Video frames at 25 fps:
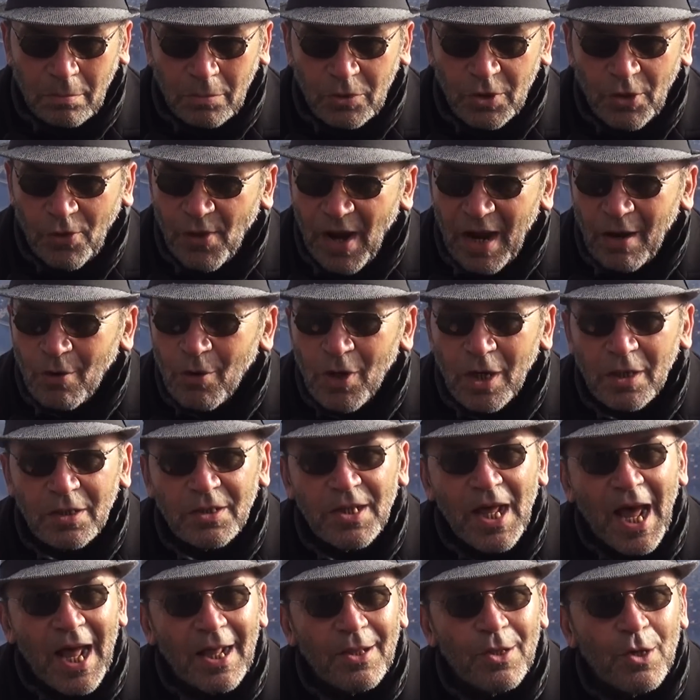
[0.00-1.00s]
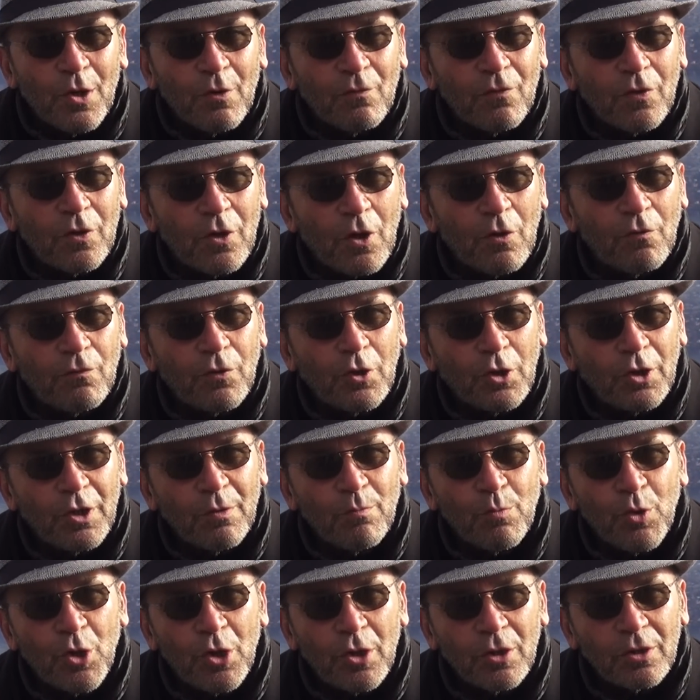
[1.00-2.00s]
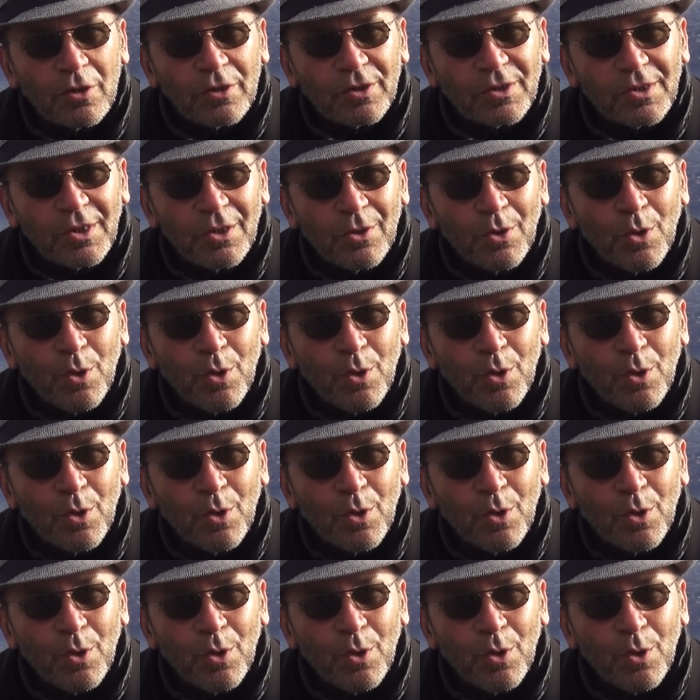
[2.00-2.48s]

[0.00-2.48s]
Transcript: the regular study of all the monks,